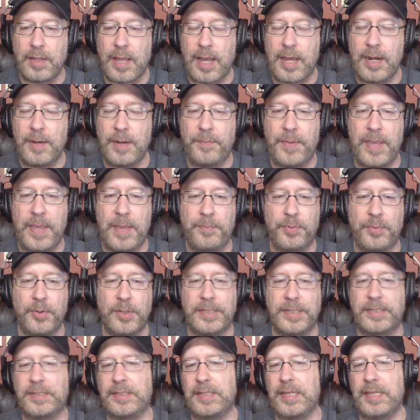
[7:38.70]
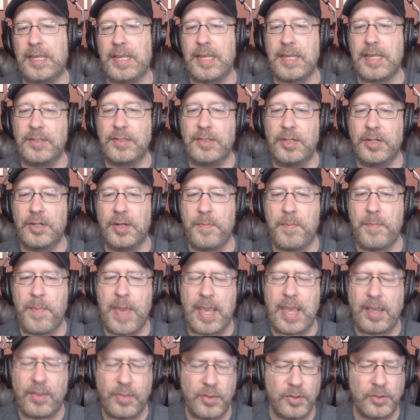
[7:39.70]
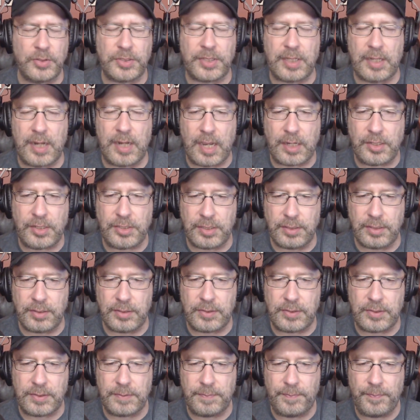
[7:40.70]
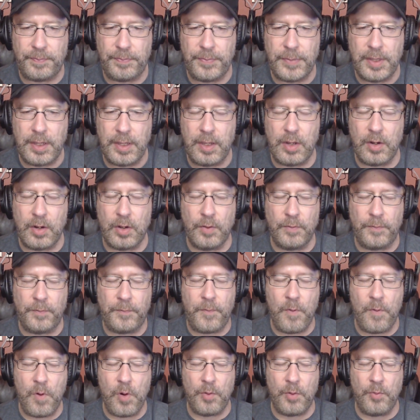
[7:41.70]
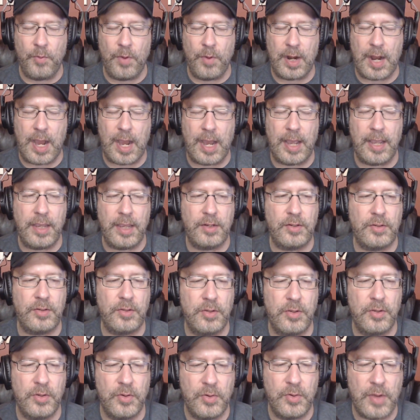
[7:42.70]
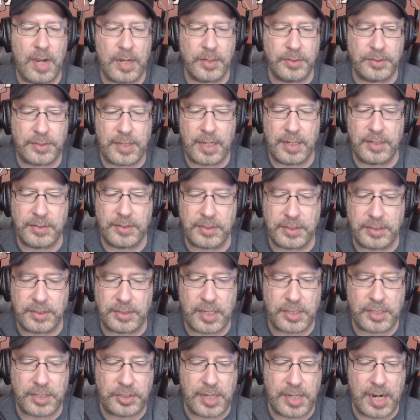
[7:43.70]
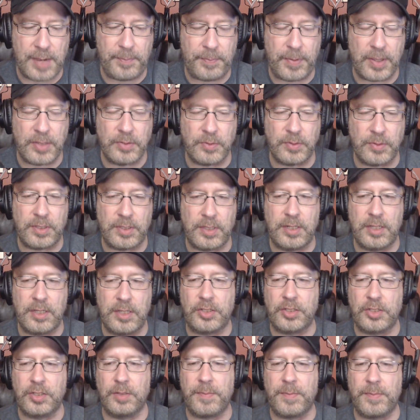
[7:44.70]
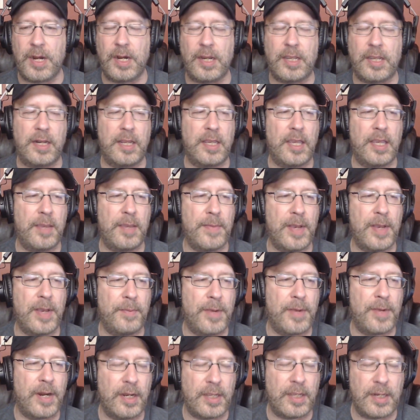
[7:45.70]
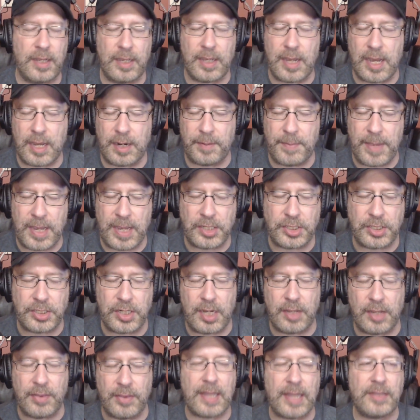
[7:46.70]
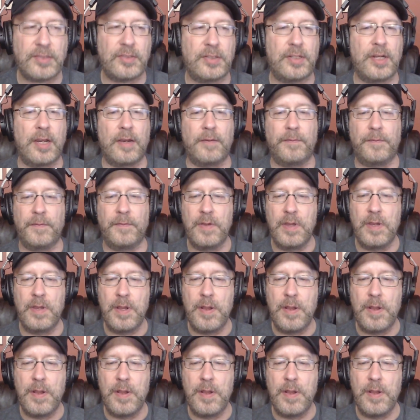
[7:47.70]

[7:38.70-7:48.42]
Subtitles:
lot of people, it's easier to make those connections. For what I do outside of Success Champions with the digital marketing, email marketing, automation, all that stuff,